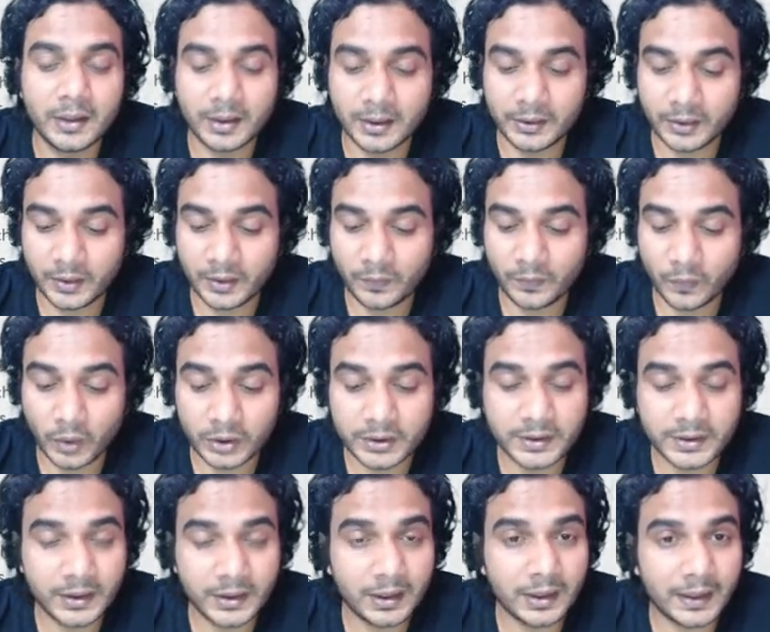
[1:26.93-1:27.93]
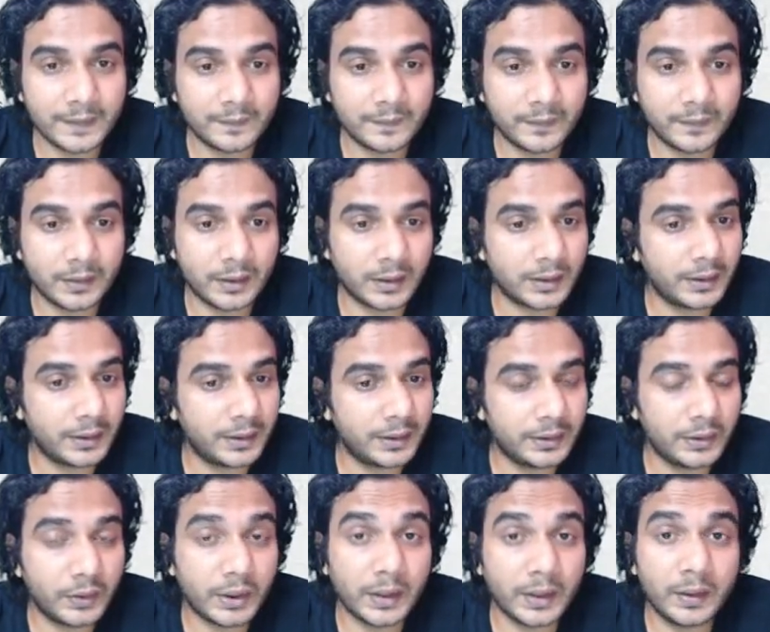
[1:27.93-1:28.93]
You can watch their live.
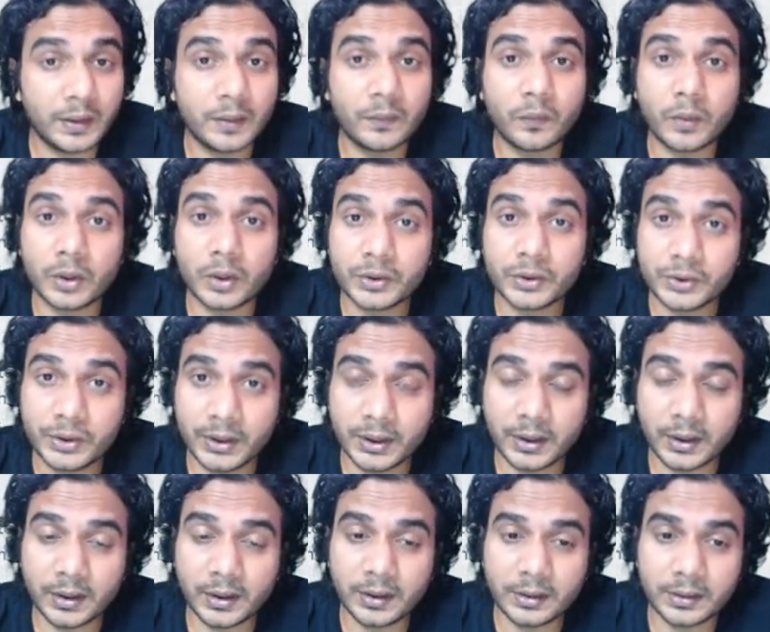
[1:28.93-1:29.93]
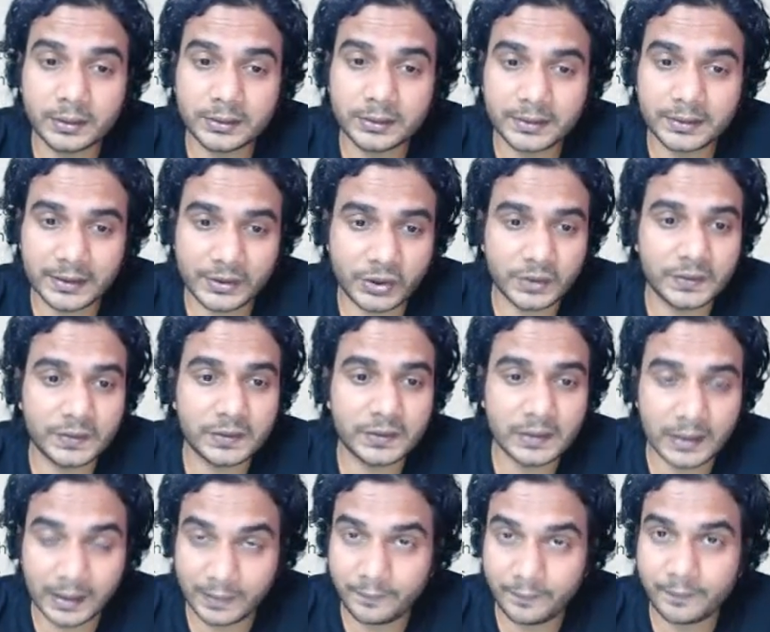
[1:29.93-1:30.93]
You can watch their sessions
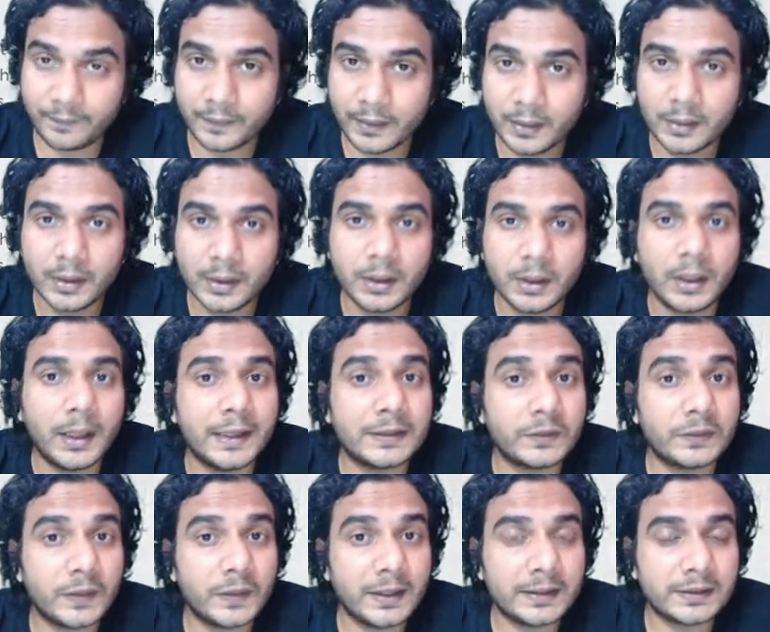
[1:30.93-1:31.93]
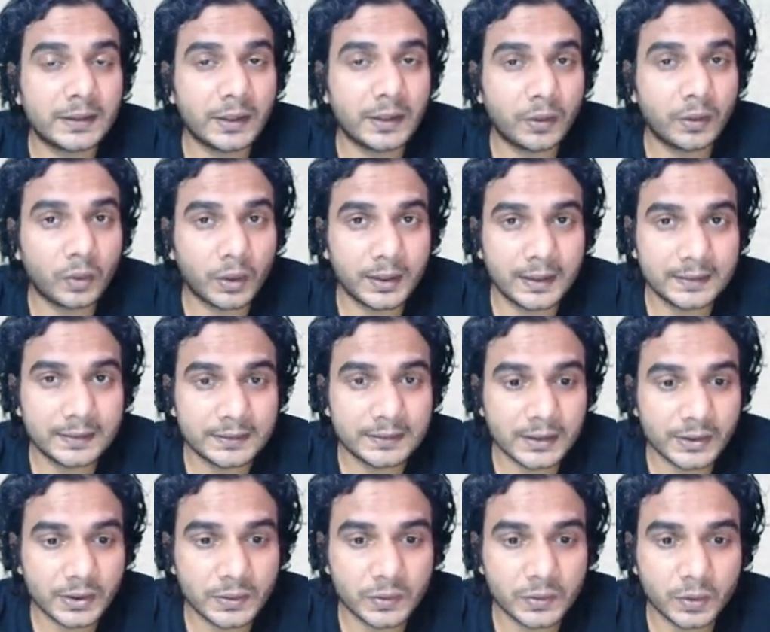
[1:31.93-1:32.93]
live, as well as recorded
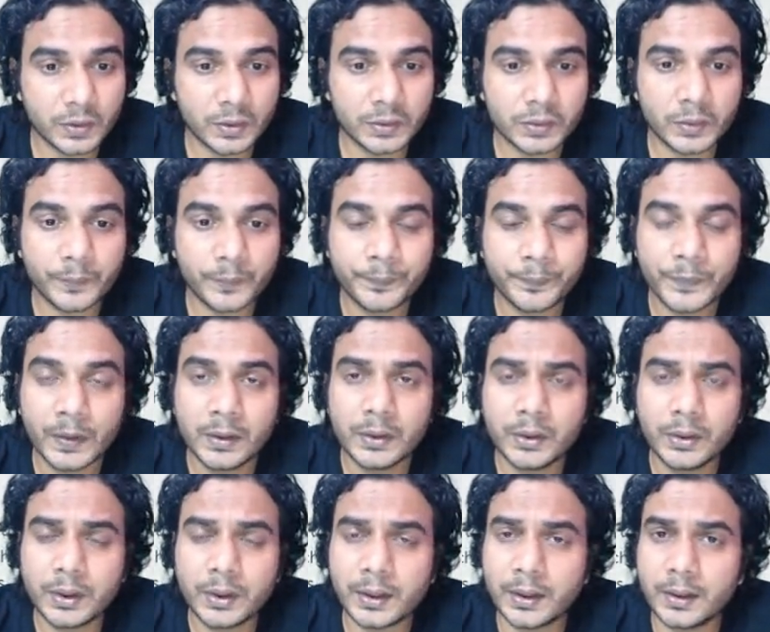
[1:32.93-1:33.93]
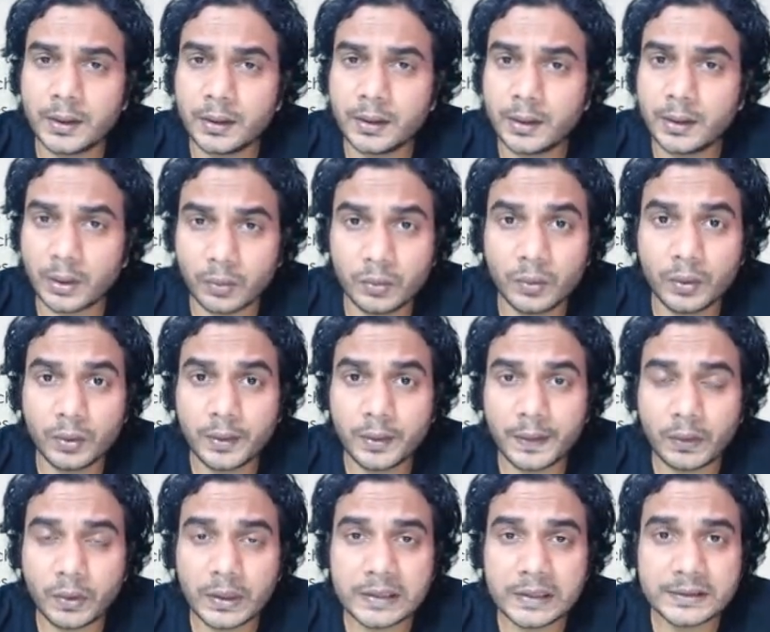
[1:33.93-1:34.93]
sessions also. You can download
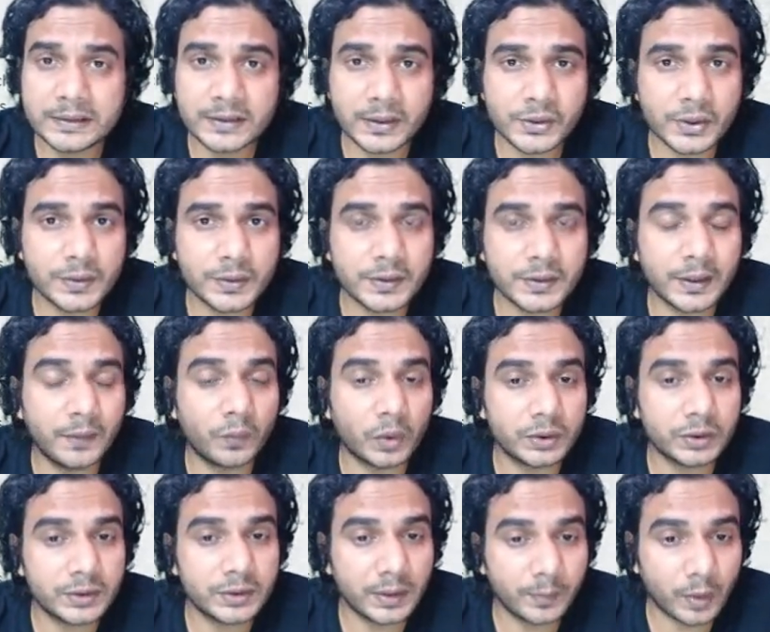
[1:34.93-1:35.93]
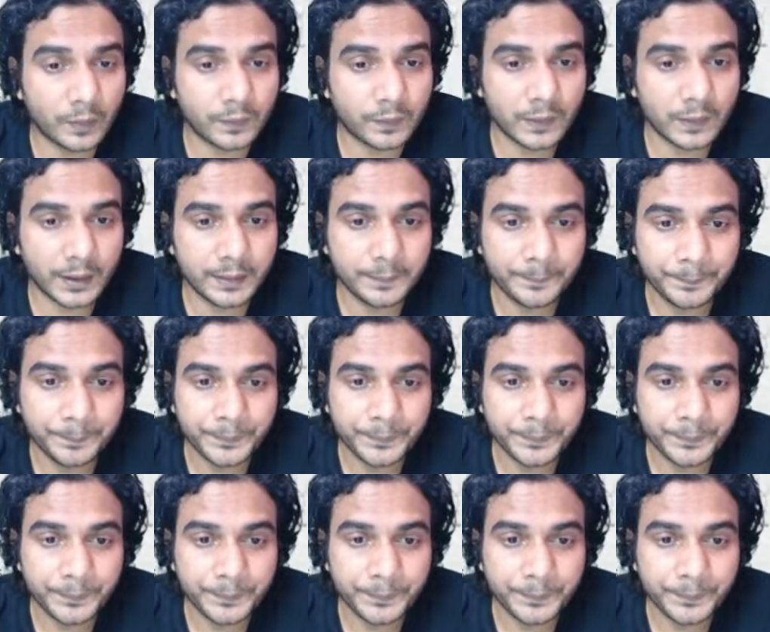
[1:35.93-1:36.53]
recorded sessions and watch them offline.